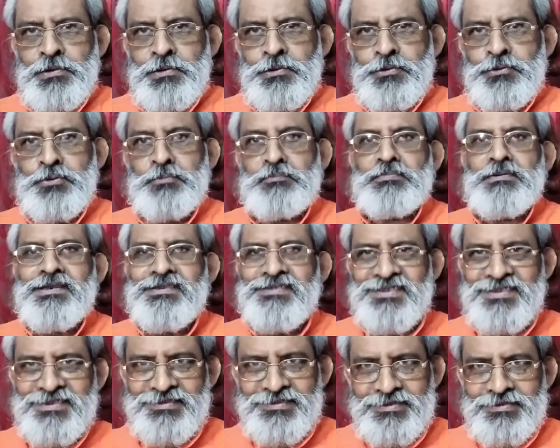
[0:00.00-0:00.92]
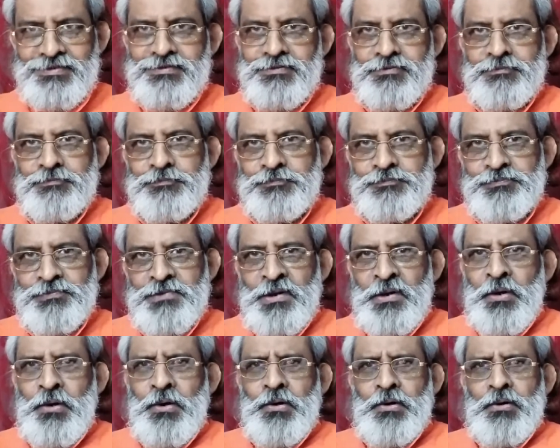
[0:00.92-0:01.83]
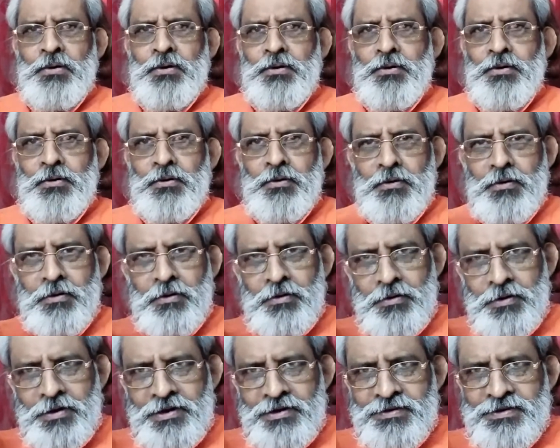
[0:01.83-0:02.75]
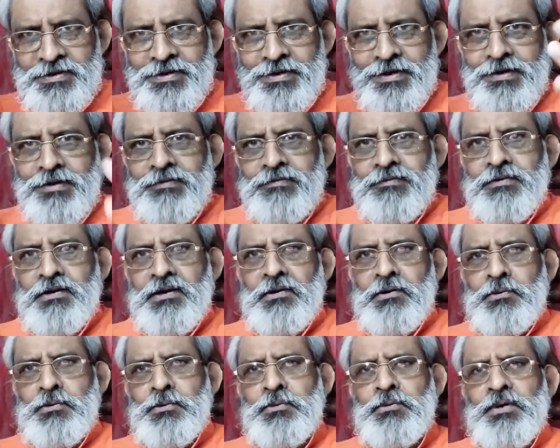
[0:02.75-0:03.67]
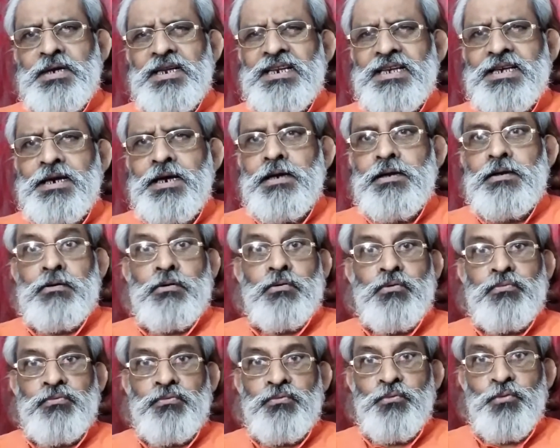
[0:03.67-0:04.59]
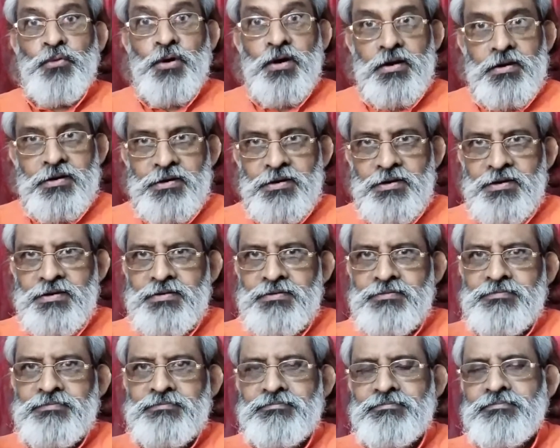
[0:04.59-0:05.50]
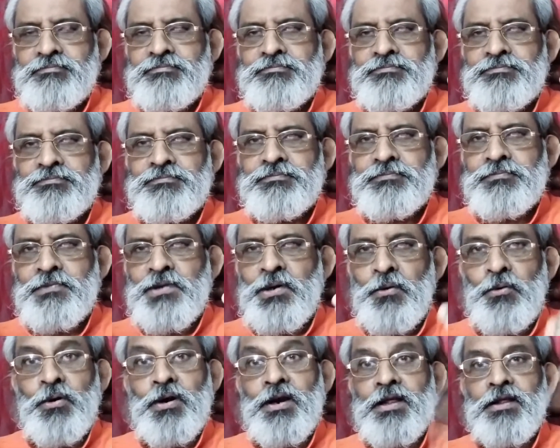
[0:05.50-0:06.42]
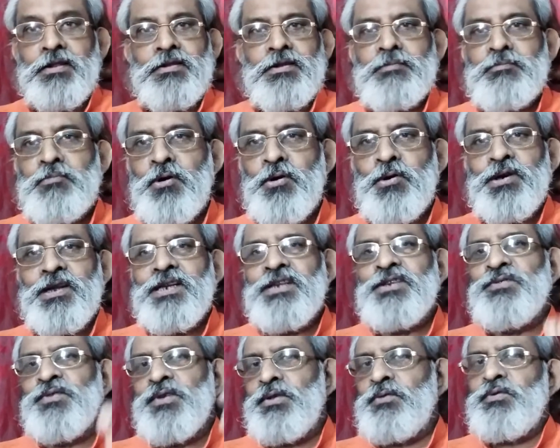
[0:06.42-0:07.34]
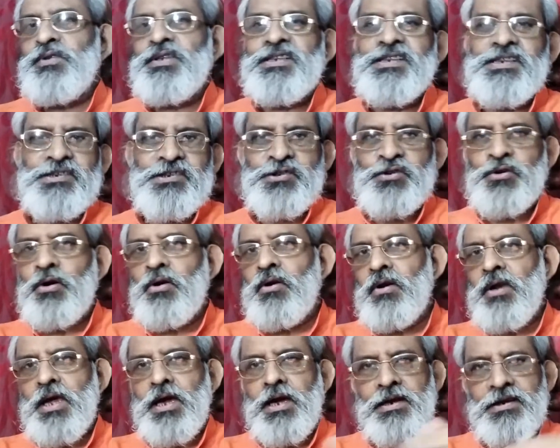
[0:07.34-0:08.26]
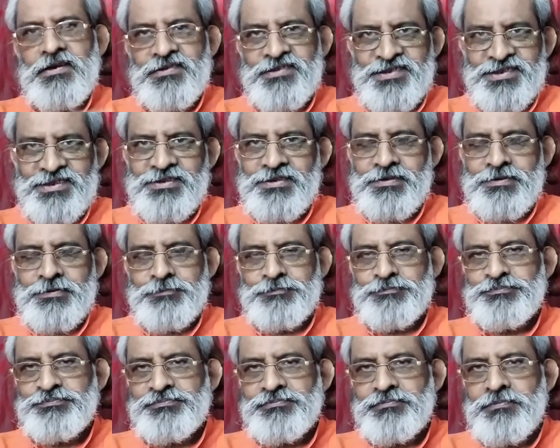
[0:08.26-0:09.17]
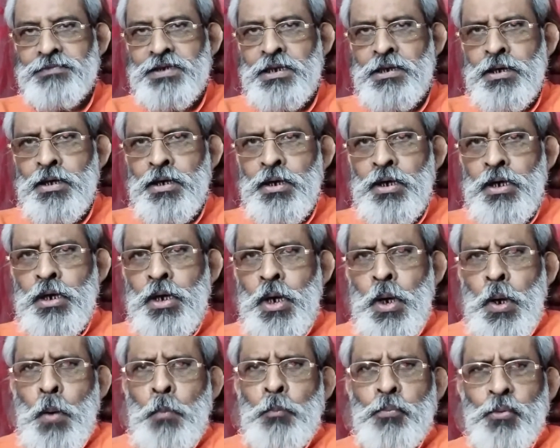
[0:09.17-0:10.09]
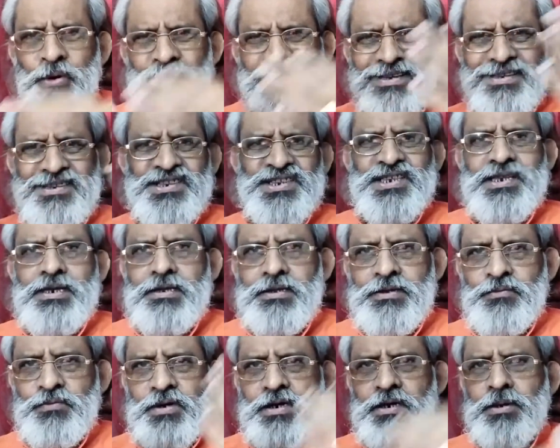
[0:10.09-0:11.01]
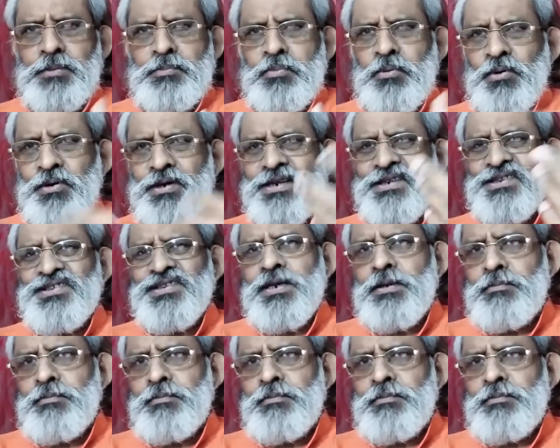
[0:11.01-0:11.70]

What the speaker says: to pieces, or it can do any kind of work on other bodies with which it collides. Potential, the word potential